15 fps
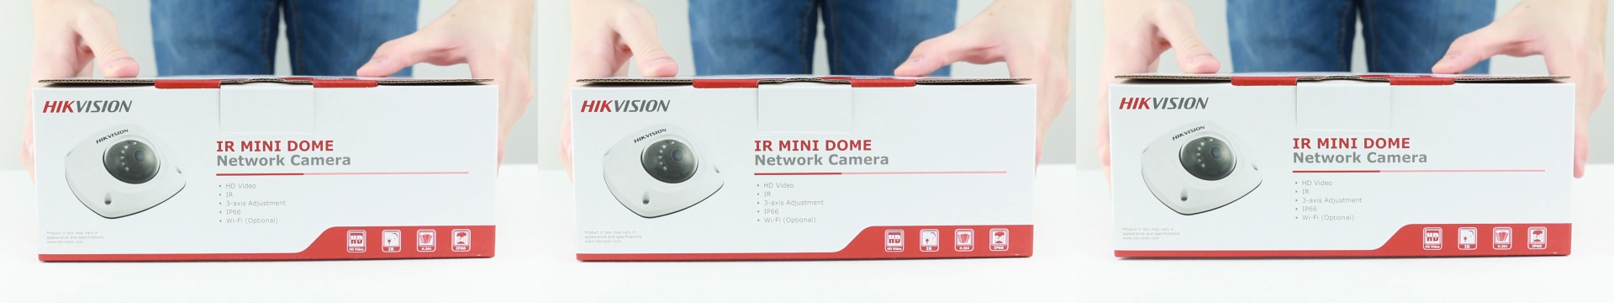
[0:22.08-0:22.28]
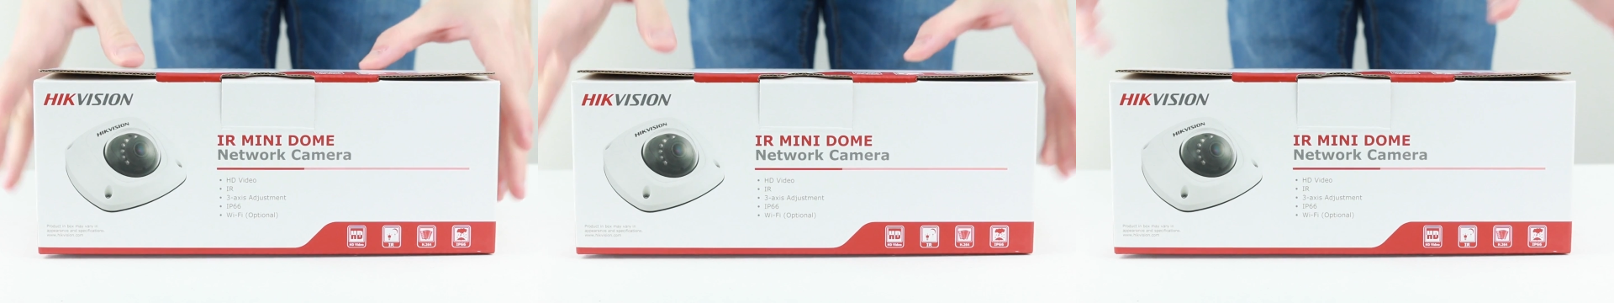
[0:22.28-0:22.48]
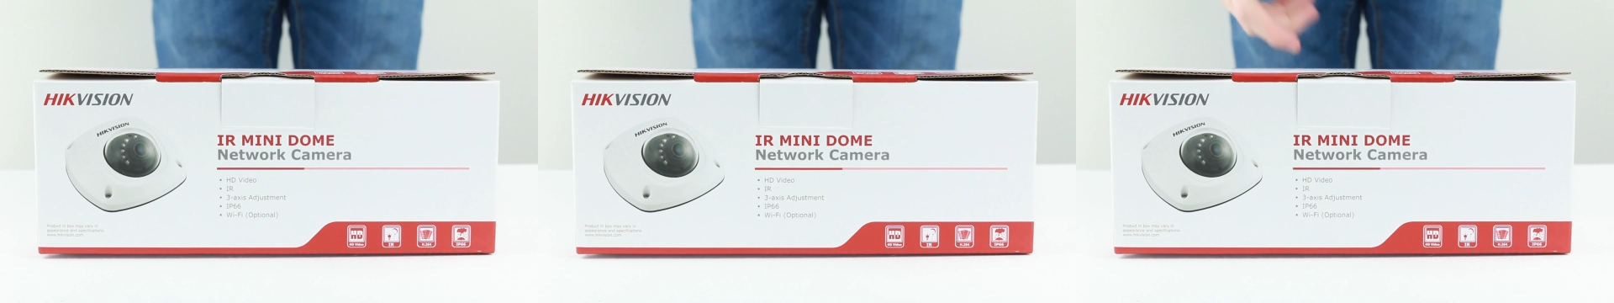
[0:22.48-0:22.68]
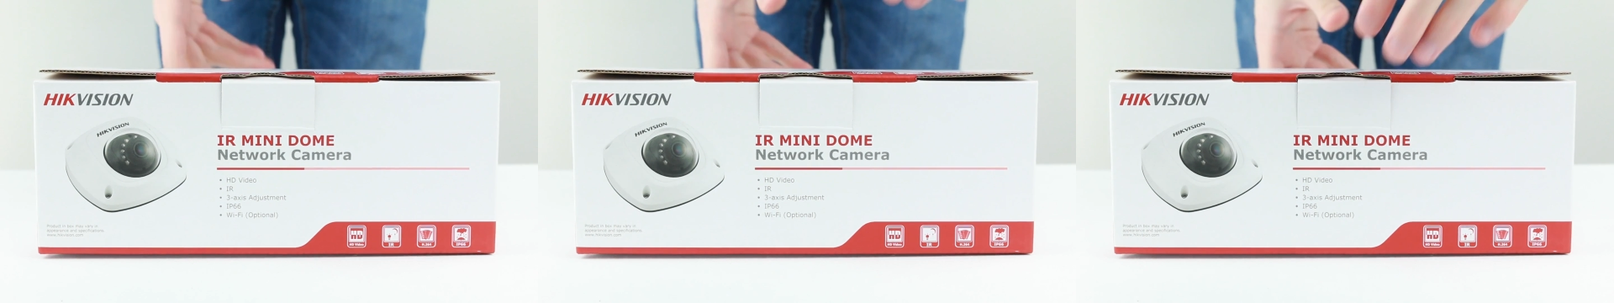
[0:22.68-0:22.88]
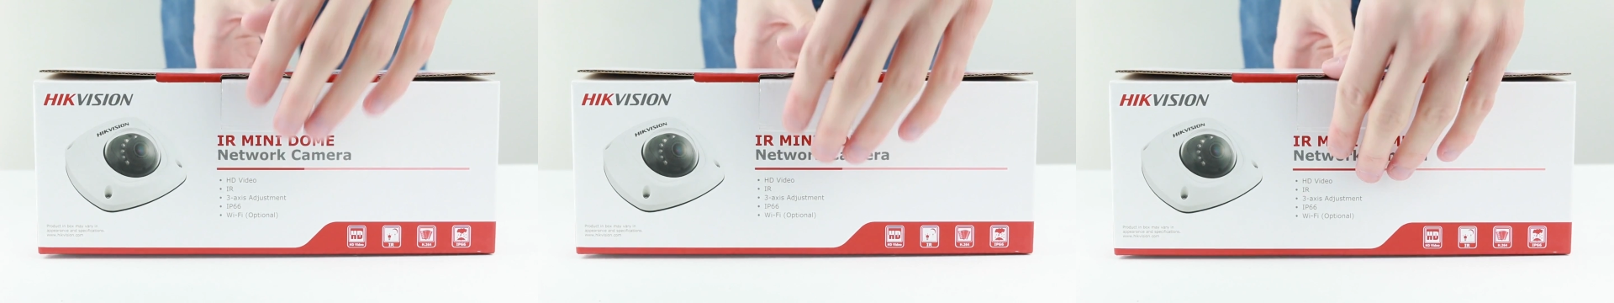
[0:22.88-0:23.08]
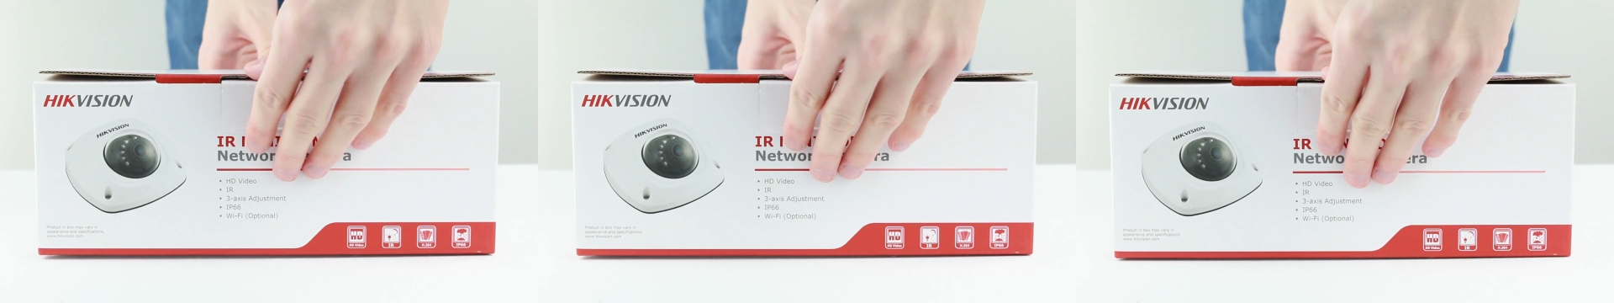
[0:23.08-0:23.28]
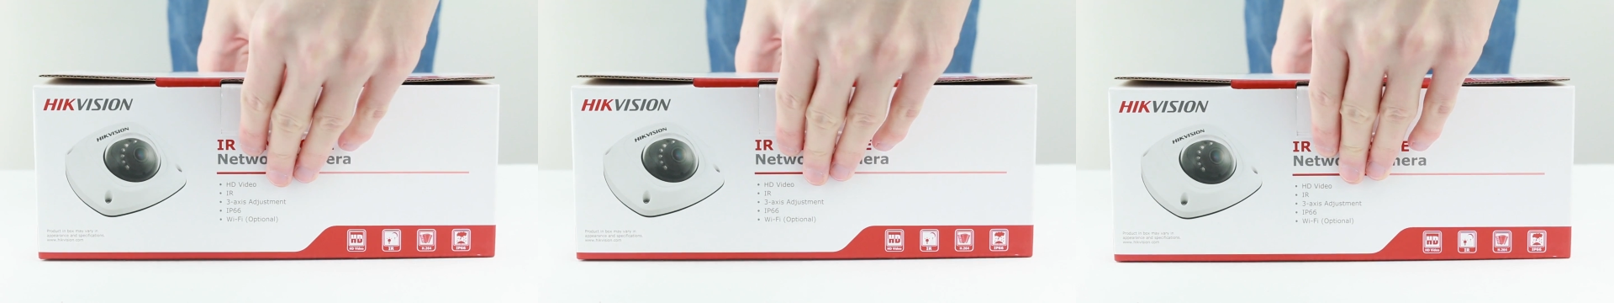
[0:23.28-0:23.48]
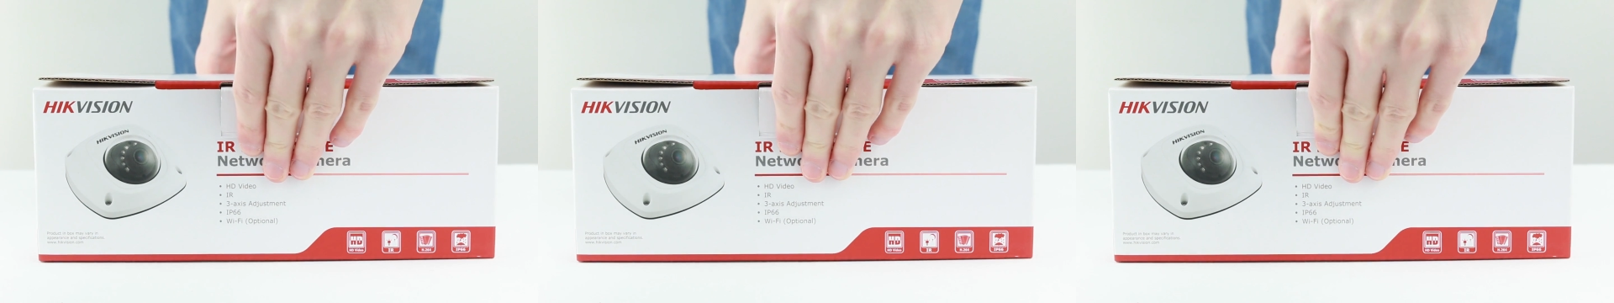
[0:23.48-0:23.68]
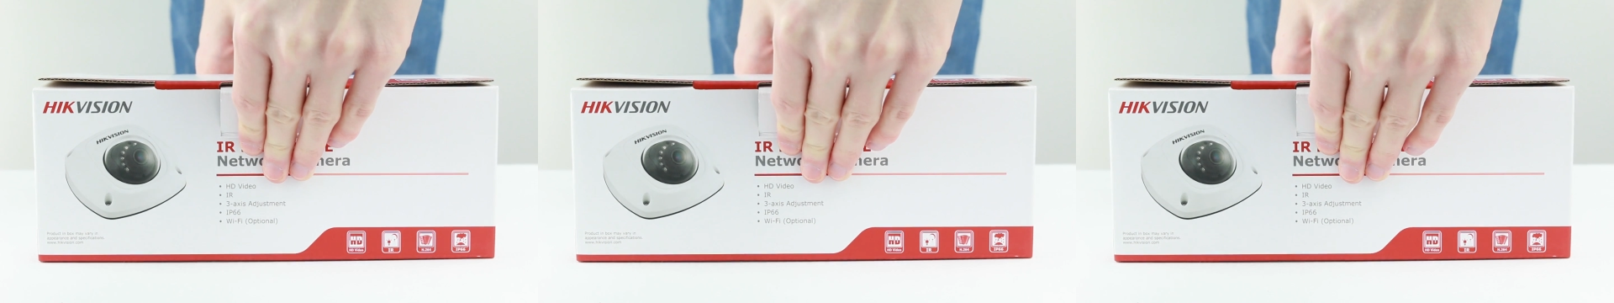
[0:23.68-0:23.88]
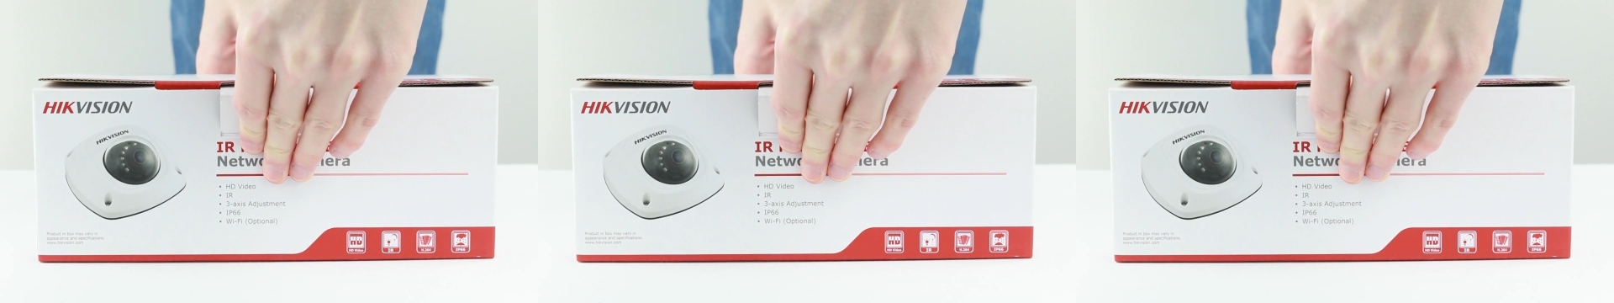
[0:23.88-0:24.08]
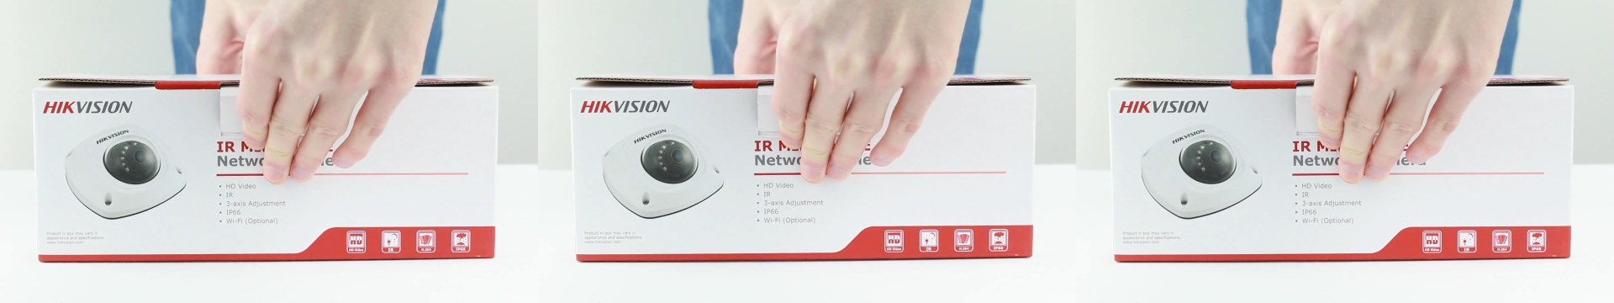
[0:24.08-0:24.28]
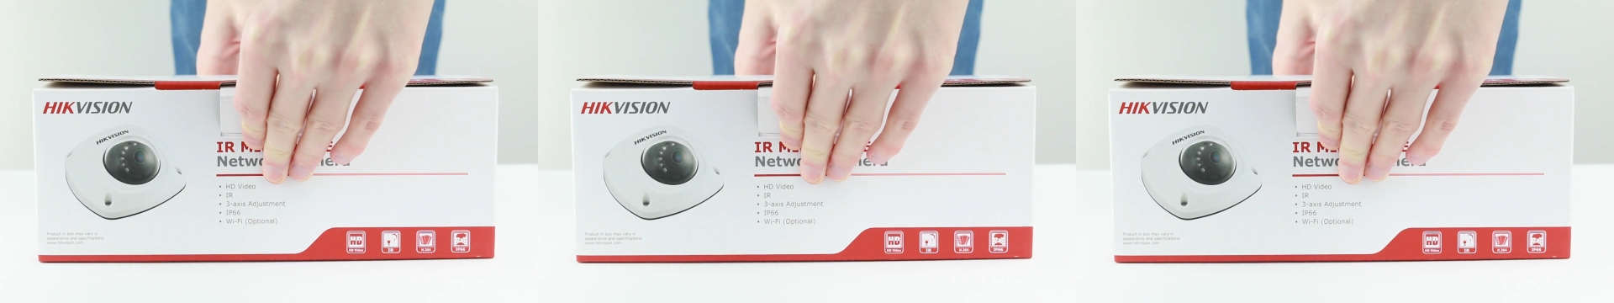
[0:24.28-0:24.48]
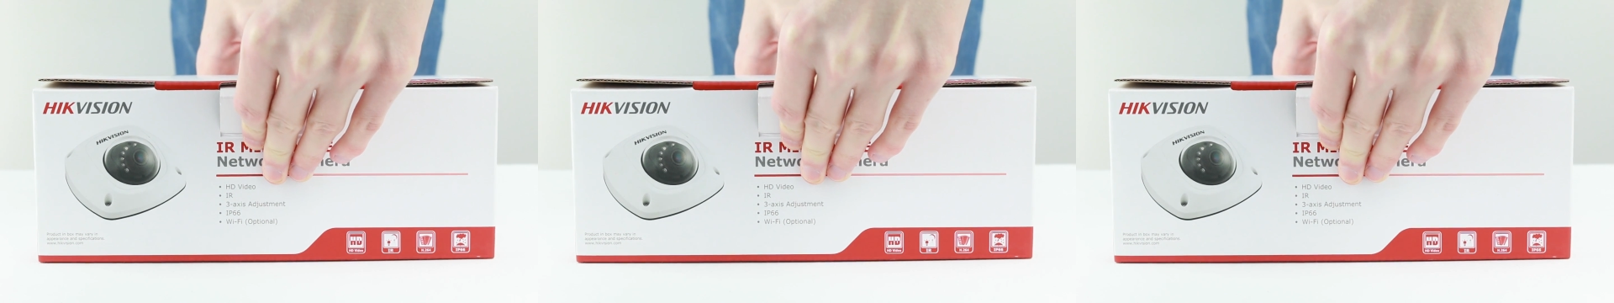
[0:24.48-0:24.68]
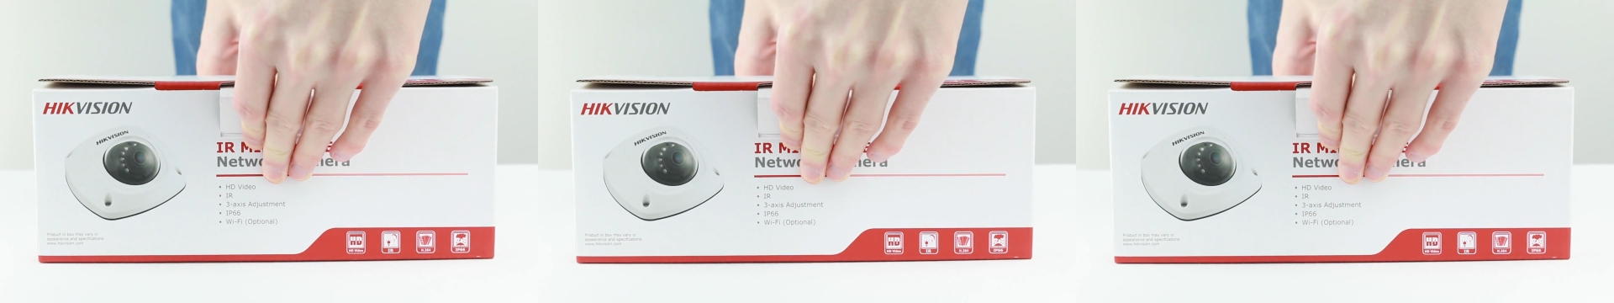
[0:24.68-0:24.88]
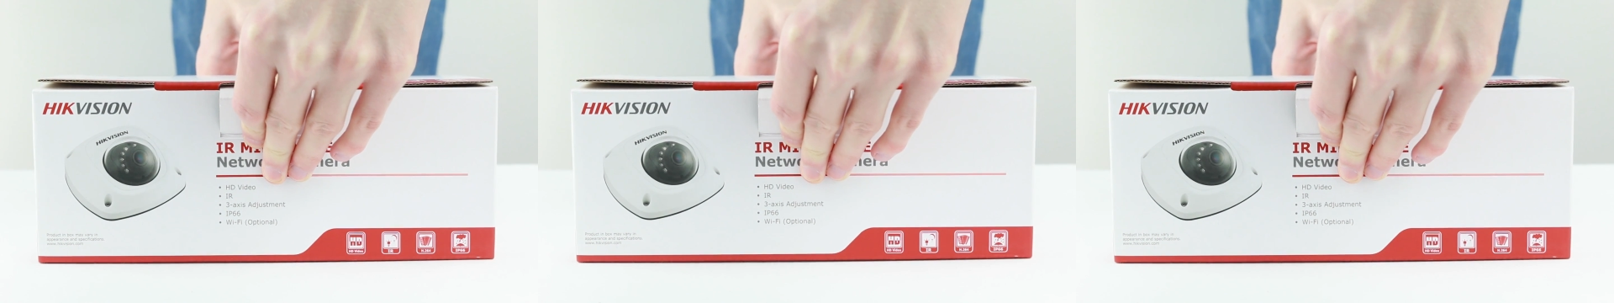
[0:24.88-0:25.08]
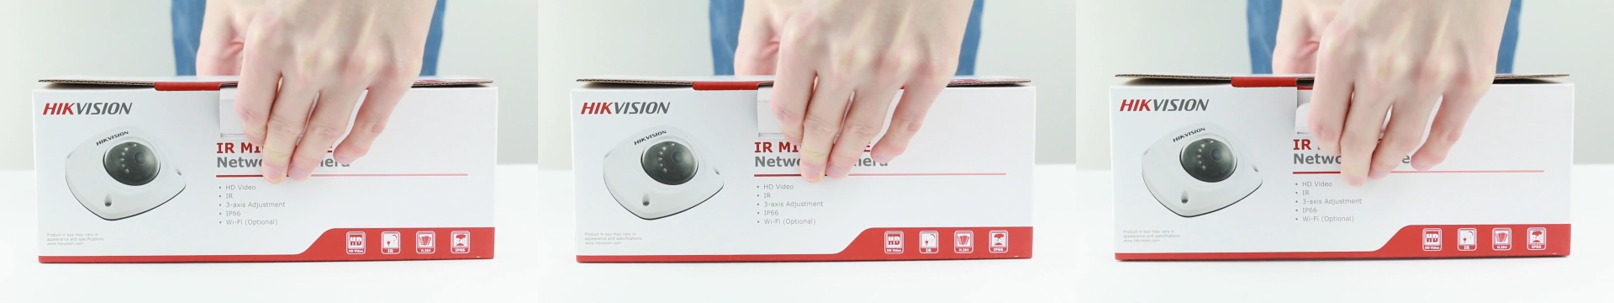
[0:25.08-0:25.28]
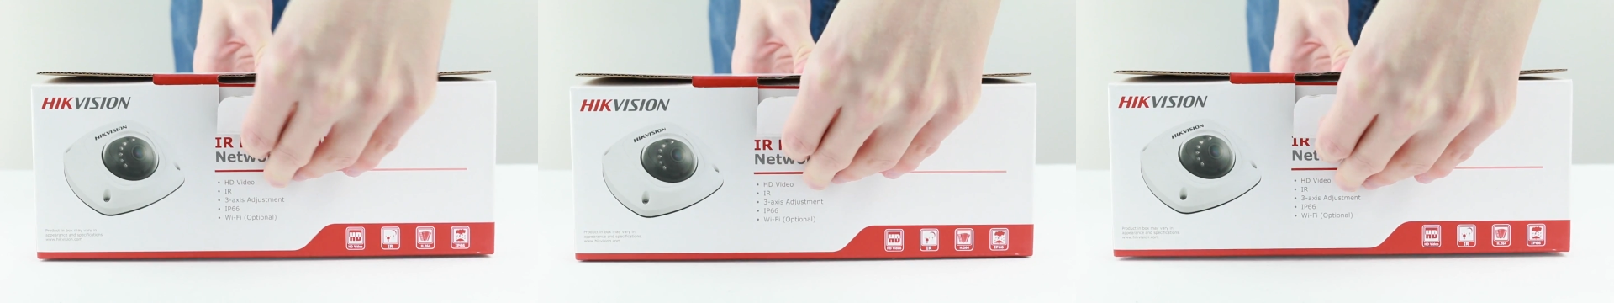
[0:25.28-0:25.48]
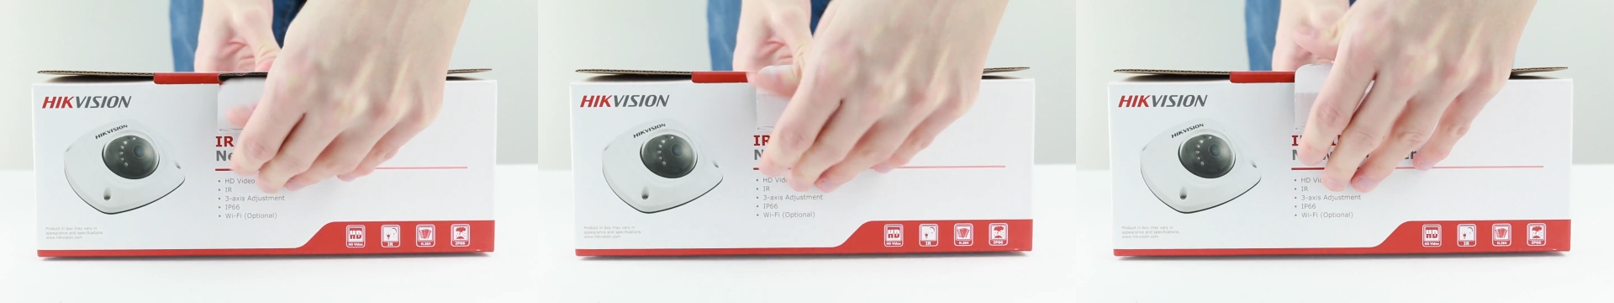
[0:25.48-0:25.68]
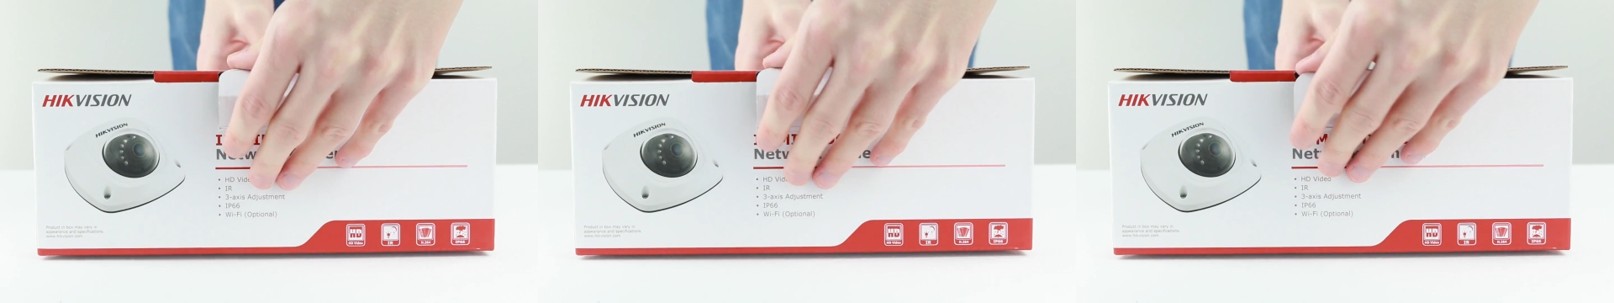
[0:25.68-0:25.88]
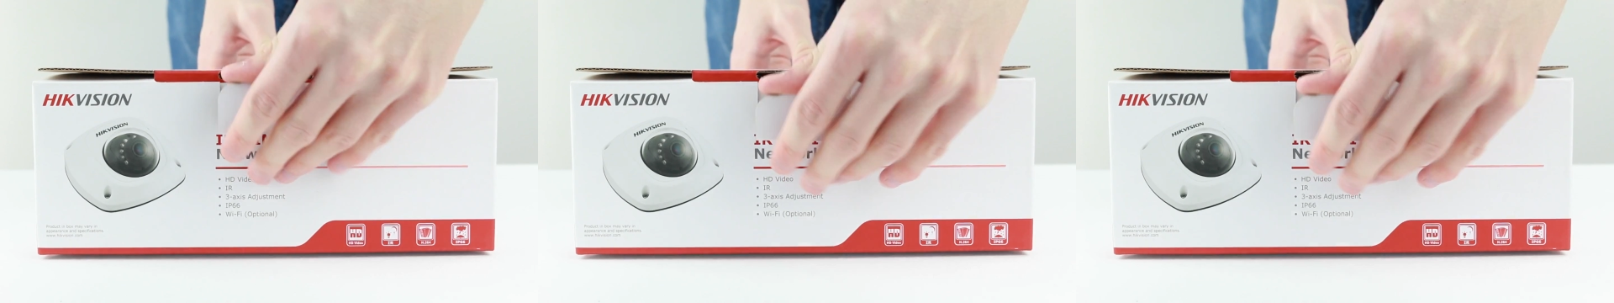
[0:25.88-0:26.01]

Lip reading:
(no speaker visible)